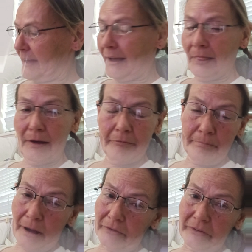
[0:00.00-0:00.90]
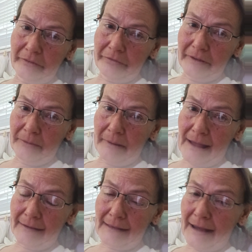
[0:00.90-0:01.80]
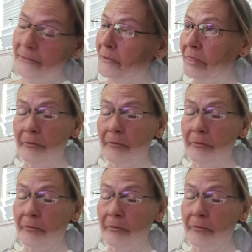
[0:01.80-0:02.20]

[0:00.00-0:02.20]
I love positive feedback. Anyone